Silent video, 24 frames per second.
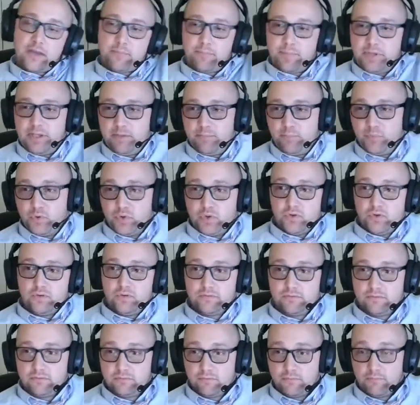people
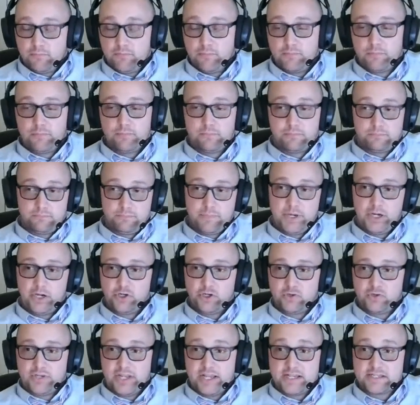hearing
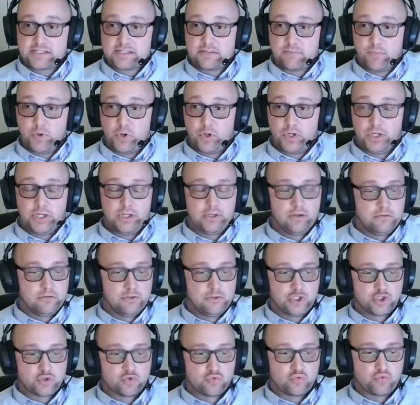your testimony
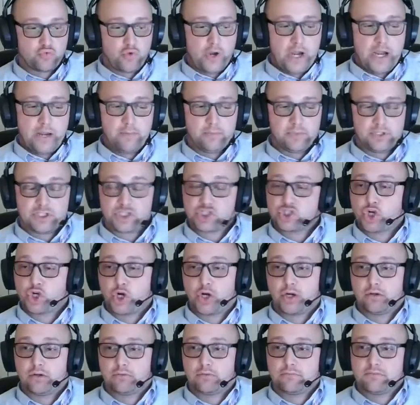just randomly
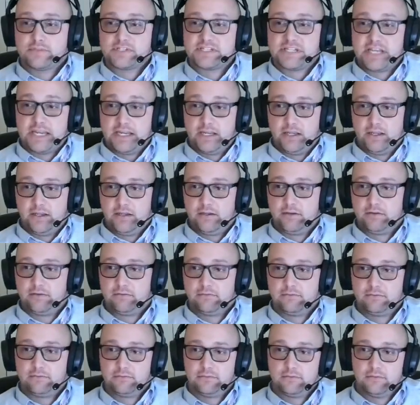start singing.
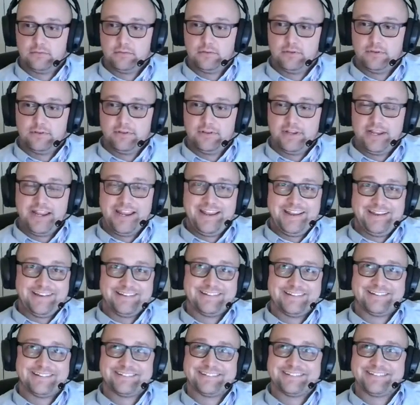The
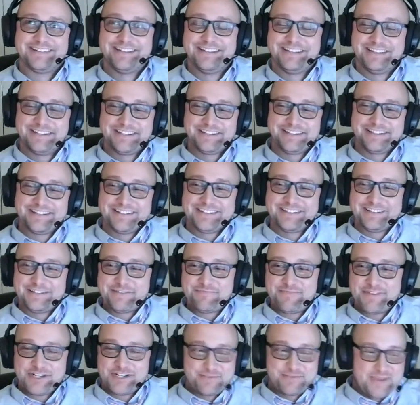
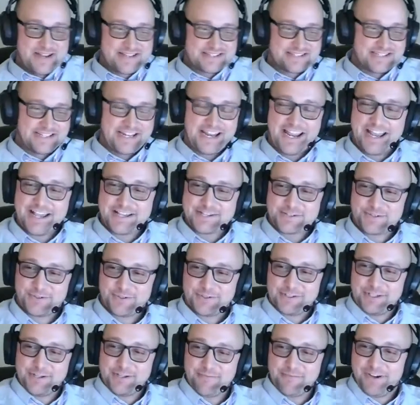bishop has to like
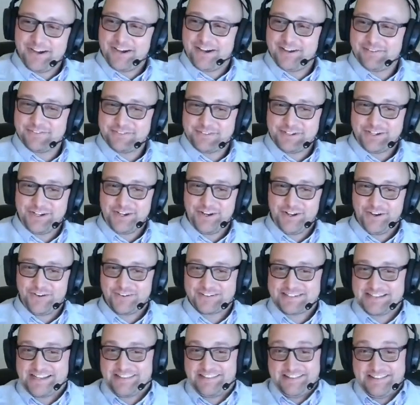escort them off, you know,
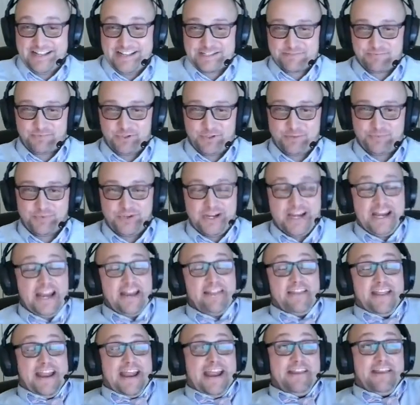because they think that's
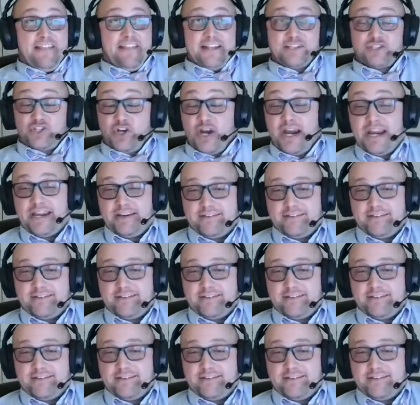appropriate. And that's great.